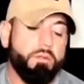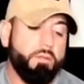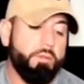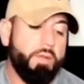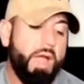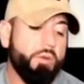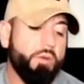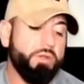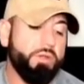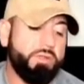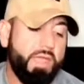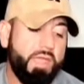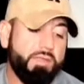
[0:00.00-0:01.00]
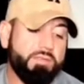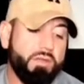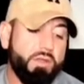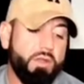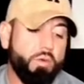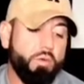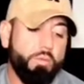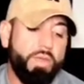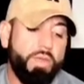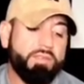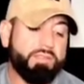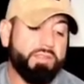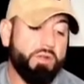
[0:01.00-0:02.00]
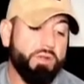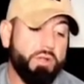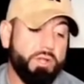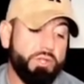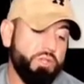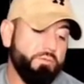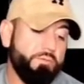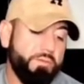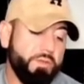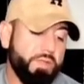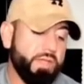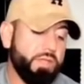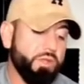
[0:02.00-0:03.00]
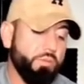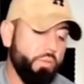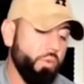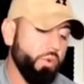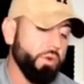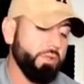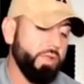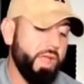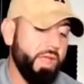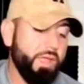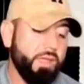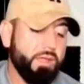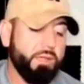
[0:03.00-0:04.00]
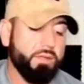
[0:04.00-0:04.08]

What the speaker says: How are your days on a normal basis? Do you feel like you're more like